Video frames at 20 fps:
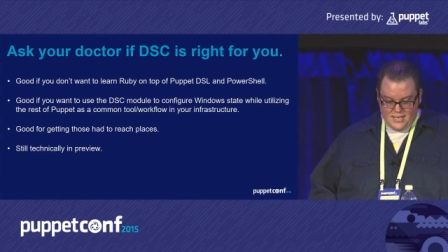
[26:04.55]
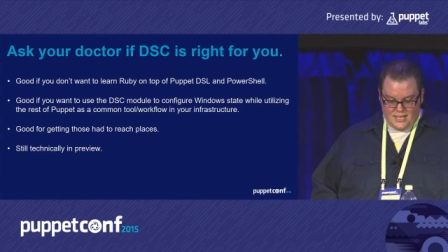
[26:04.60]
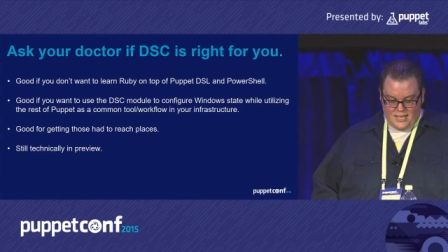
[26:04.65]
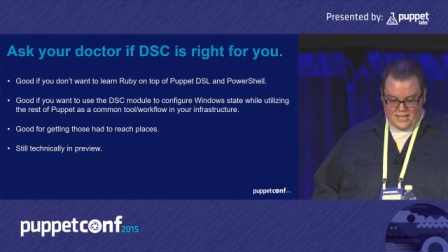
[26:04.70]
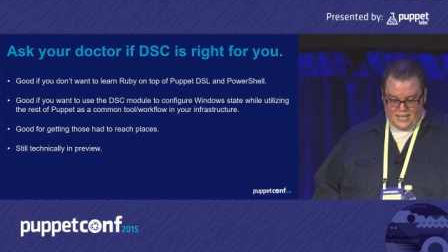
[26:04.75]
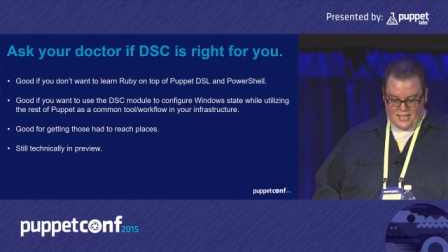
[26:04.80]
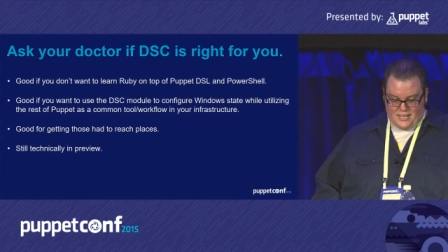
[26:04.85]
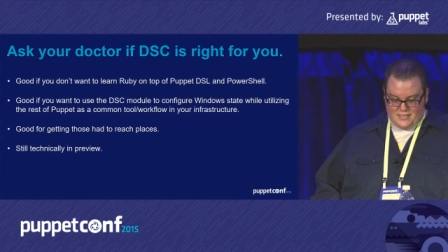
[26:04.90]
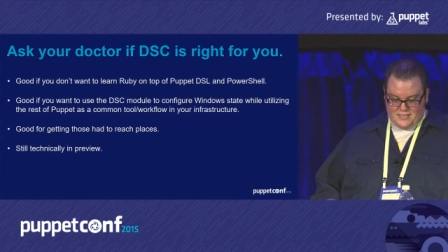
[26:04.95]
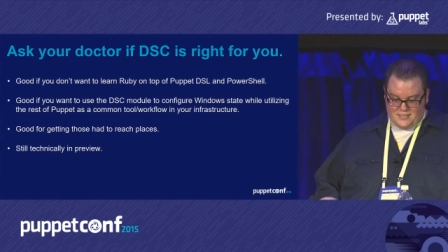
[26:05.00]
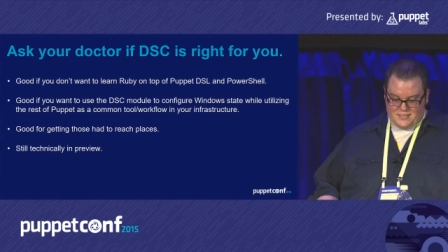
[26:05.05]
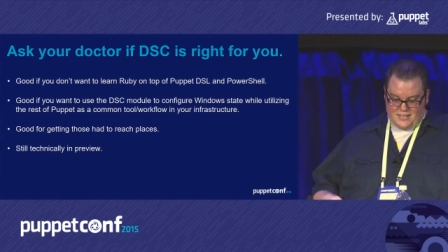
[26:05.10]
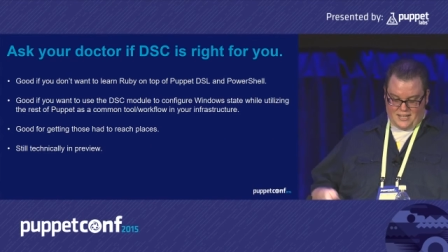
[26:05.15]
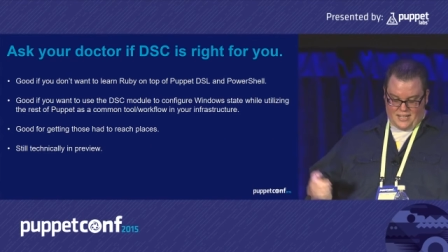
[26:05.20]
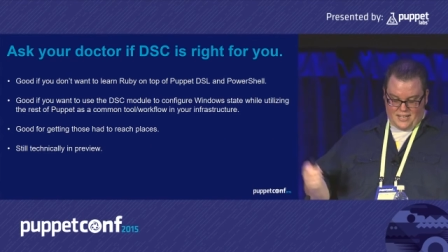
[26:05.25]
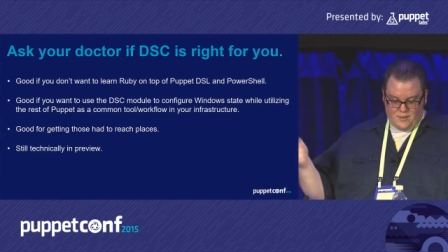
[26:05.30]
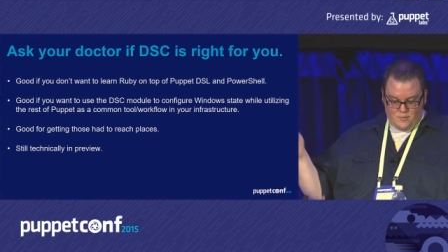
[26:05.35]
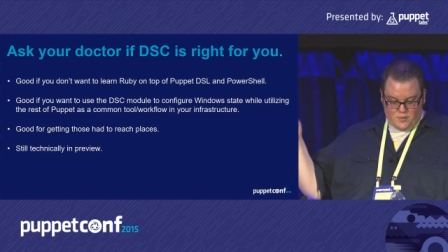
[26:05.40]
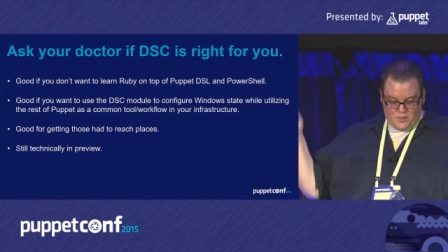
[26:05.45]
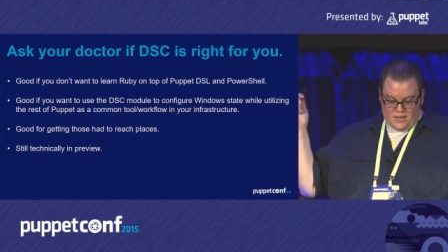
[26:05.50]
Uh,
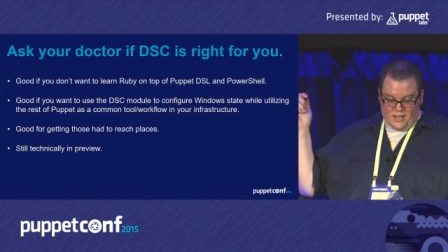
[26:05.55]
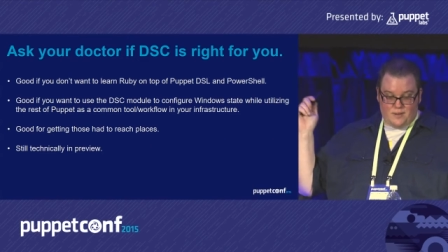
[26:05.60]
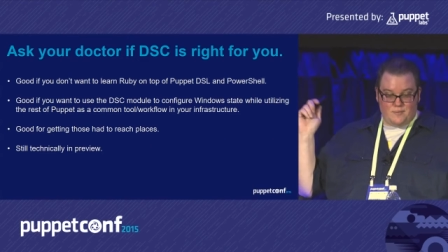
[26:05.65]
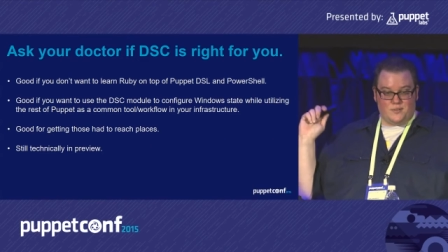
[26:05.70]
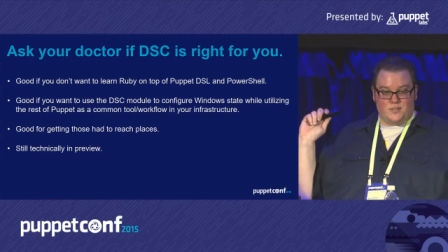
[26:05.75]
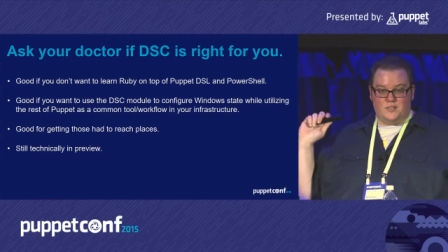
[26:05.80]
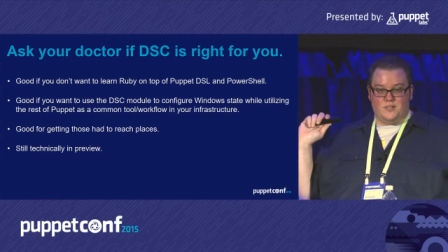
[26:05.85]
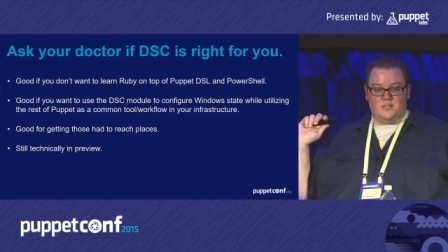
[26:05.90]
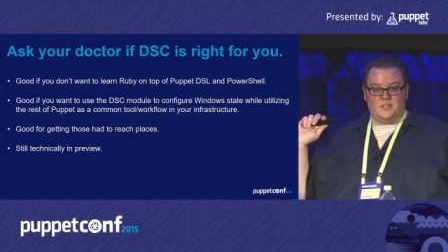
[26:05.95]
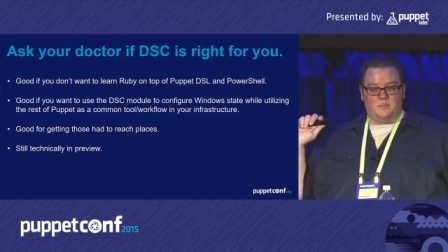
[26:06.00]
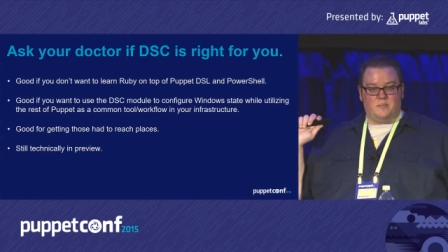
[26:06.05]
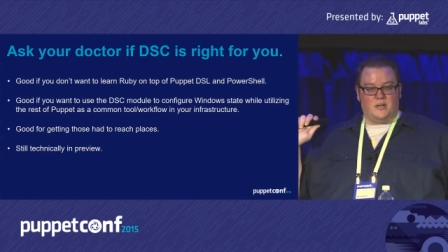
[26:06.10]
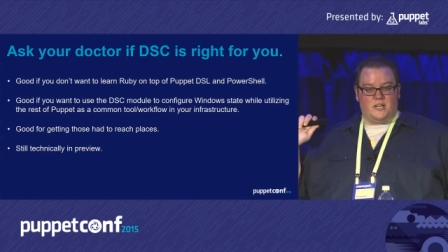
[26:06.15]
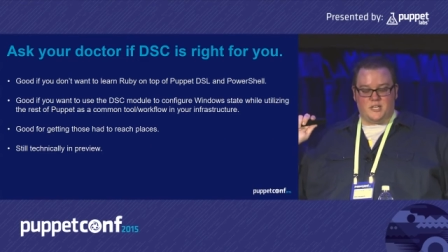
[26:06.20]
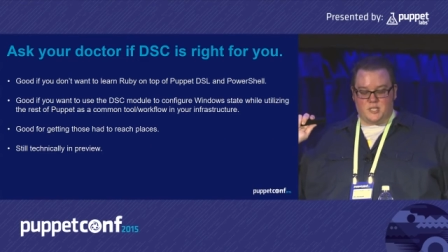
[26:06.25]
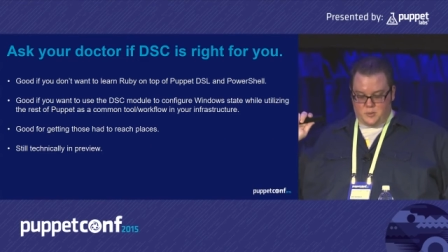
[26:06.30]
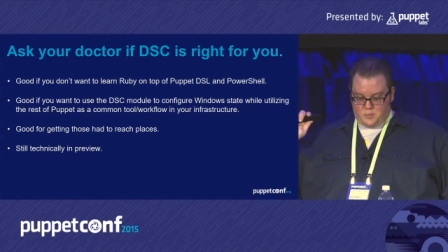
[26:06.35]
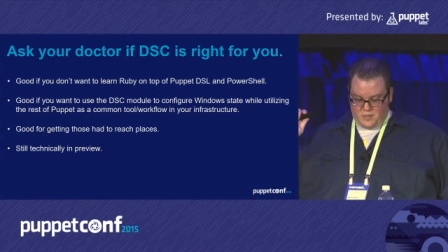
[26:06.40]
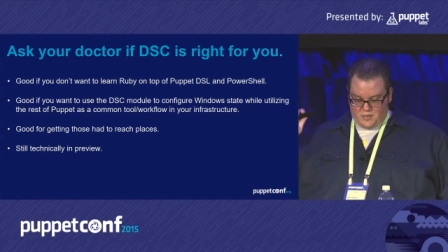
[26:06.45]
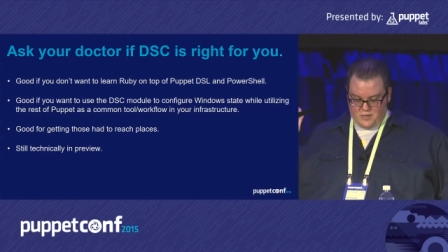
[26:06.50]
kind of what I've learned in my
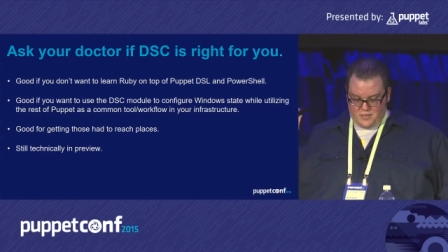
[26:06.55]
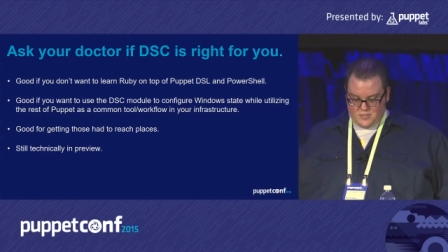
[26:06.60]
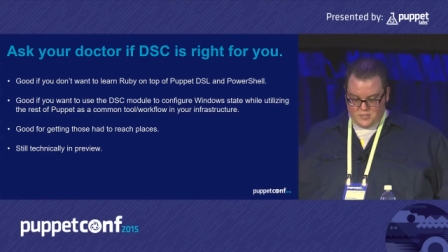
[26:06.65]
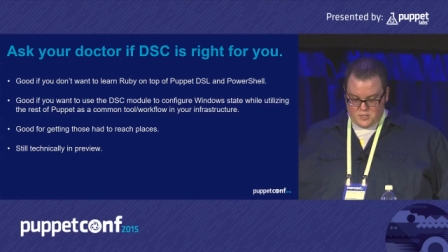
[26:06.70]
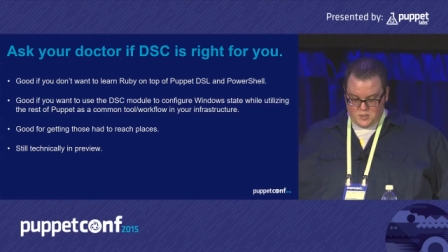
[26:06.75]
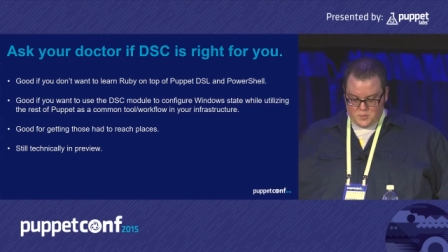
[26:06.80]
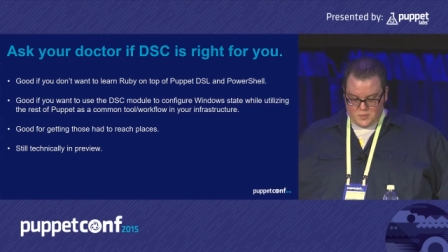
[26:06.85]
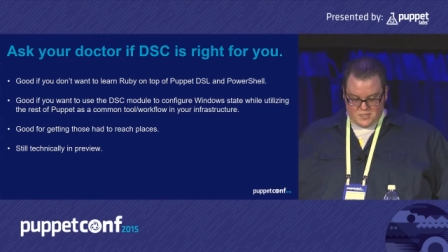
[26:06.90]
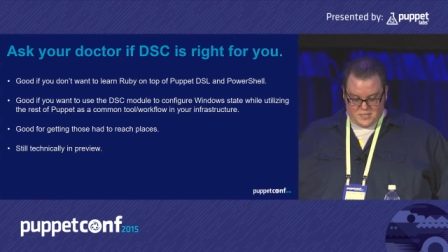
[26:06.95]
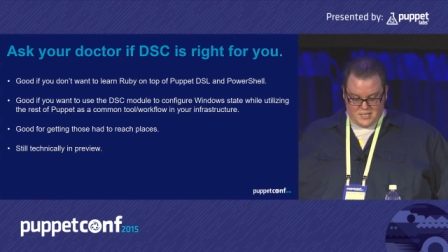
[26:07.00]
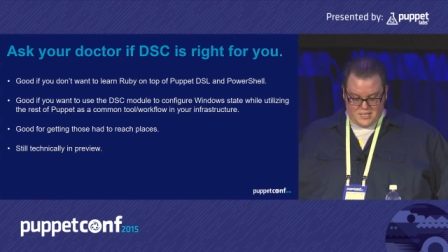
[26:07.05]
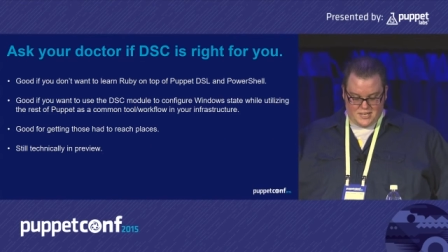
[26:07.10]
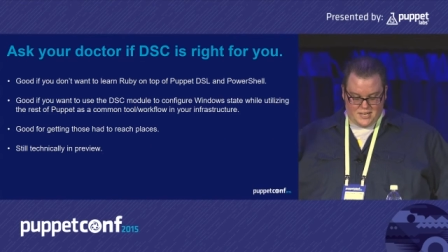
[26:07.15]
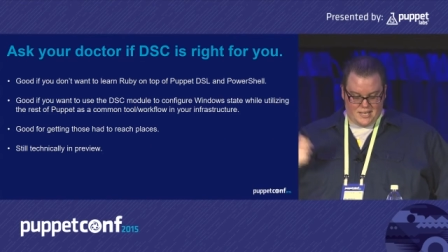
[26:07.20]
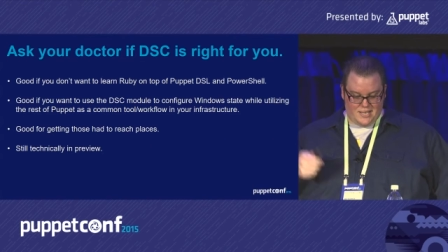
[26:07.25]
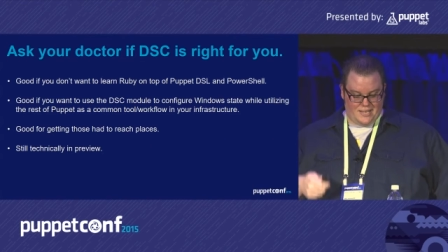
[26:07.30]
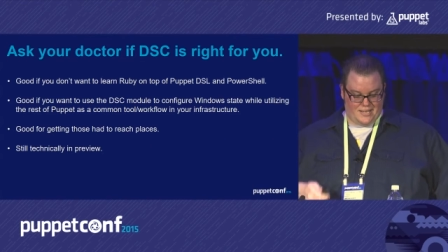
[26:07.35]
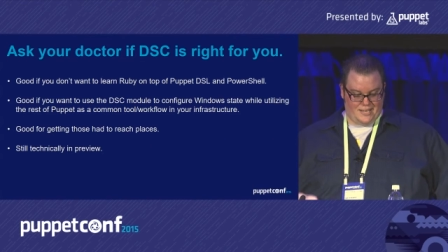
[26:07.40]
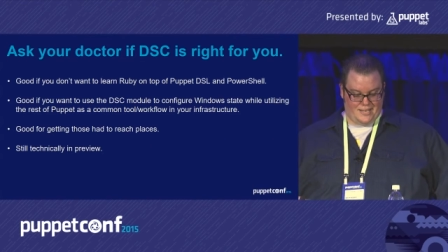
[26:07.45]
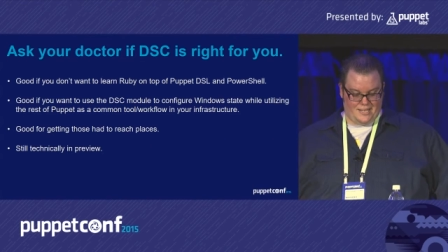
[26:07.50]
experiences with it,
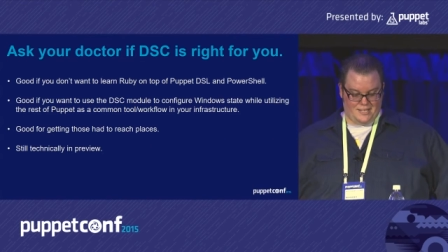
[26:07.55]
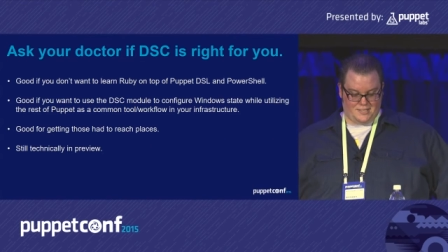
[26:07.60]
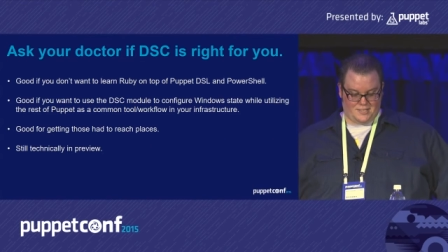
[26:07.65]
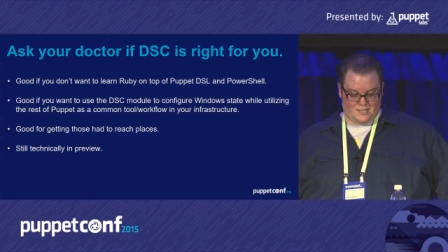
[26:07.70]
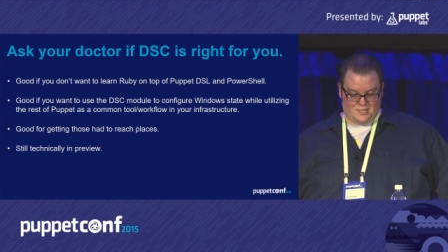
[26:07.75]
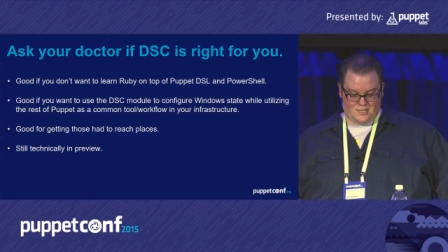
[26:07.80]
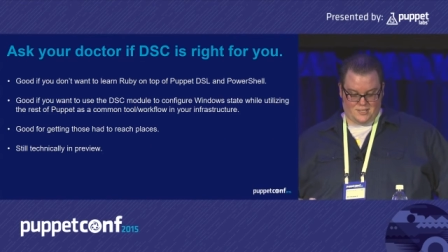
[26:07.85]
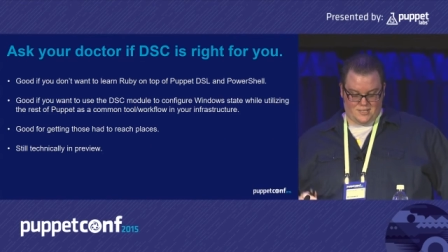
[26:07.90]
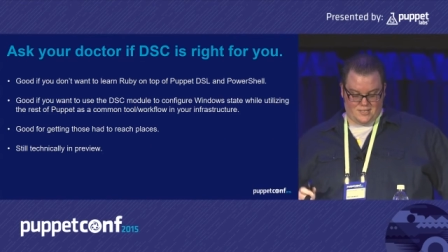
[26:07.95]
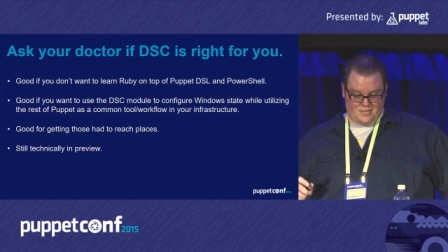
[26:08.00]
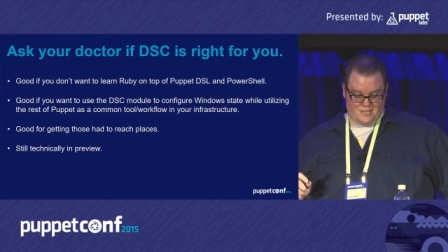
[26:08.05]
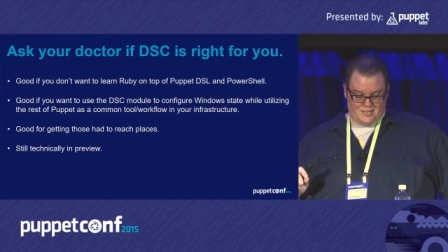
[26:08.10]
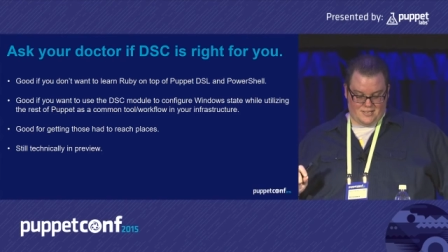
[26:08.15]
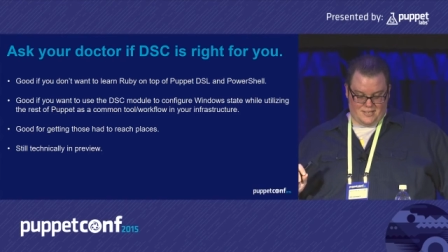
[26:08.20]
it's,